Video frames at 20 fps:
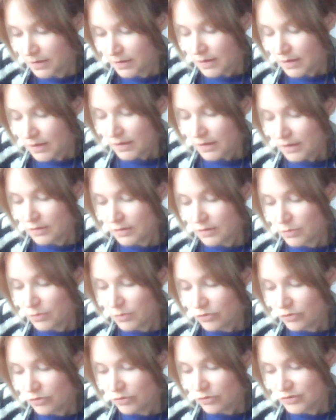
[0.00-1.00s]
The more she
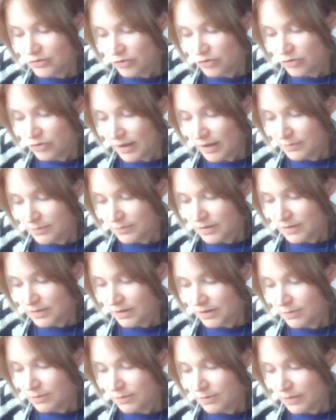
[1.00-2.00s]
is trapped in a
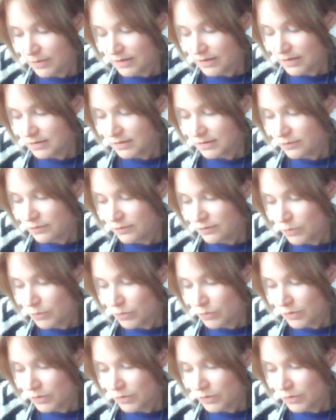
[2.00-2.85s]
competitive mode,